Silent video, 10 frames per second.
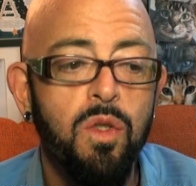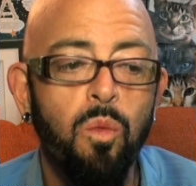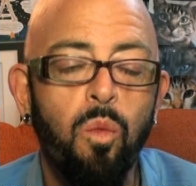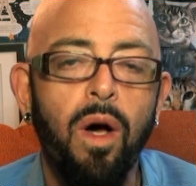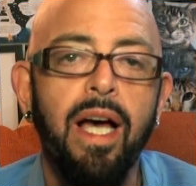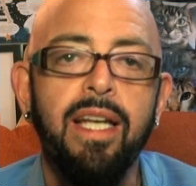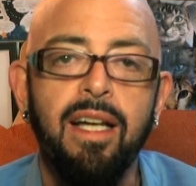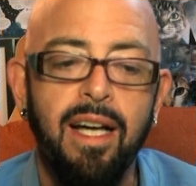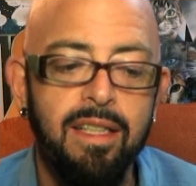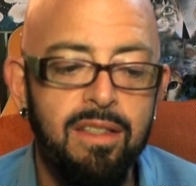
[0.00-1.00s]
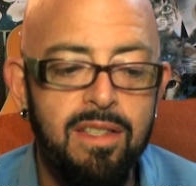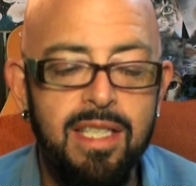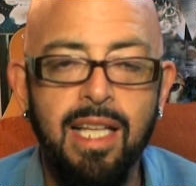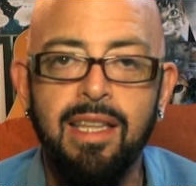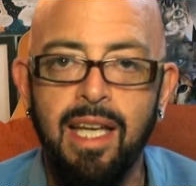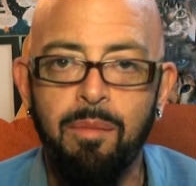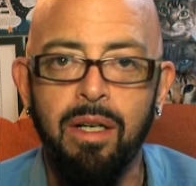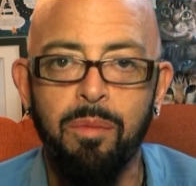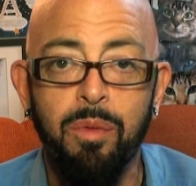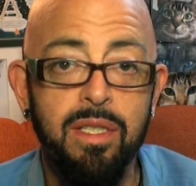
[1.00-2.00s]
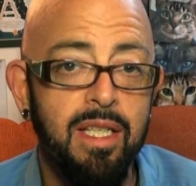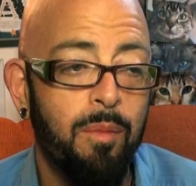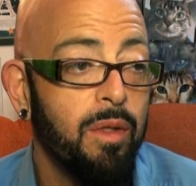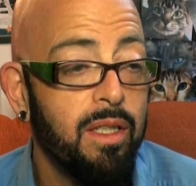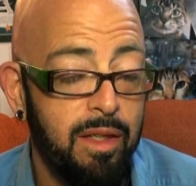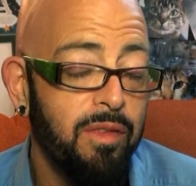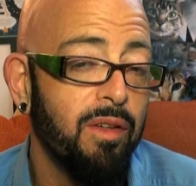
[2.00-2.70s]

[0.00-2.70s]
So why not set them up with someone of